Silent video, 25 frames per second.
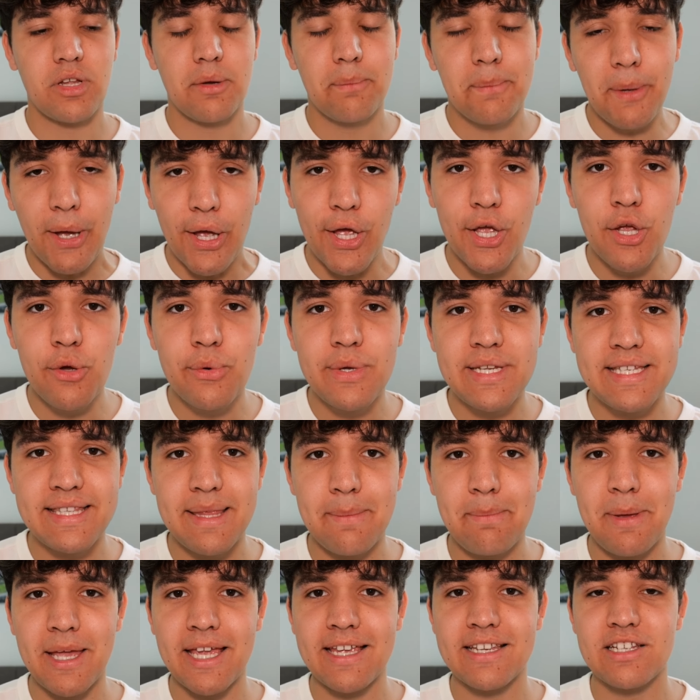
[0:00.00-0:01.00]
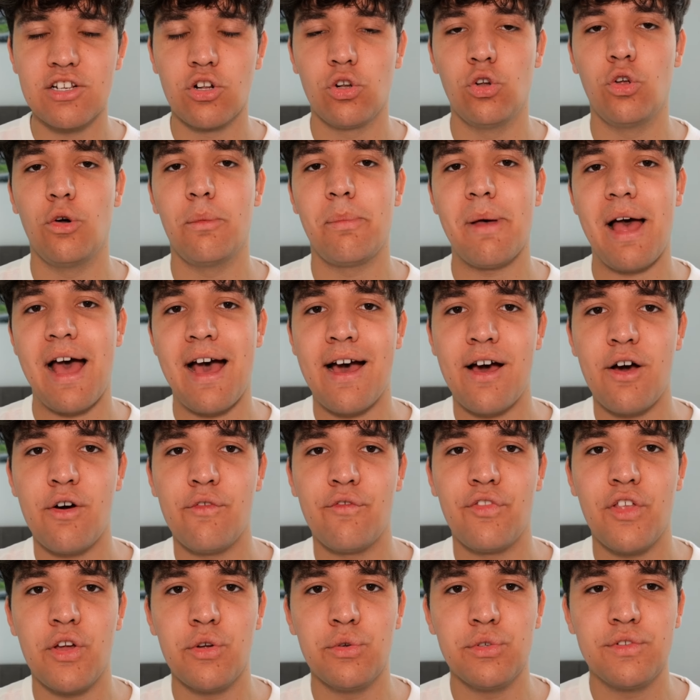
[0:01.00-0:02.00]
But who is the biggest club out
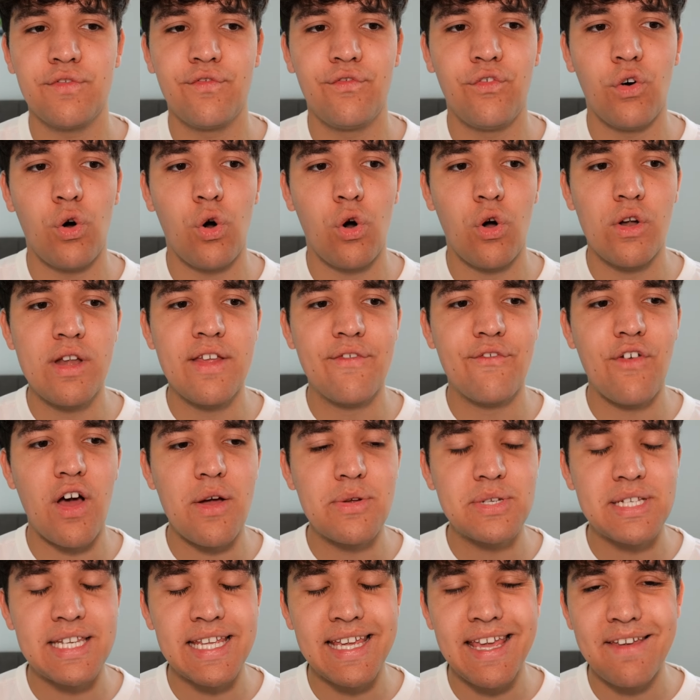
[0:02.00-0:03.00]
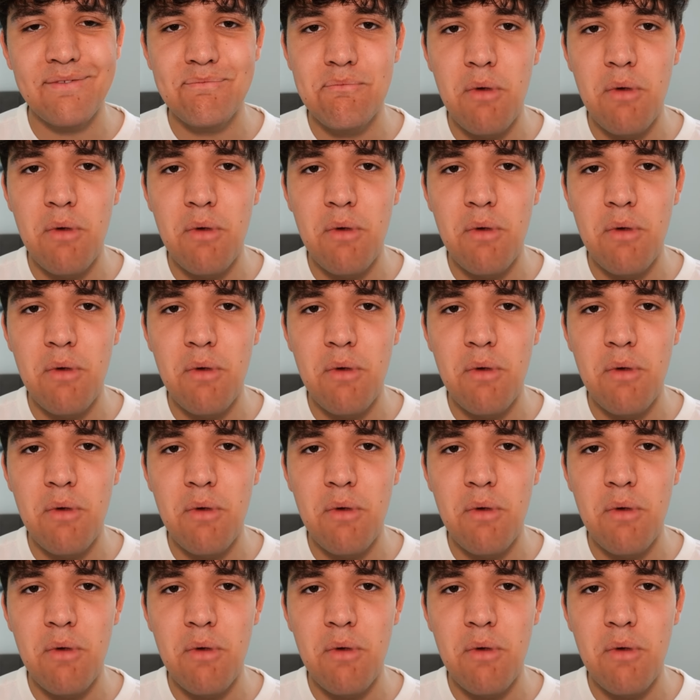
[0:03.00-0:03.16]
of those four? And if I was to give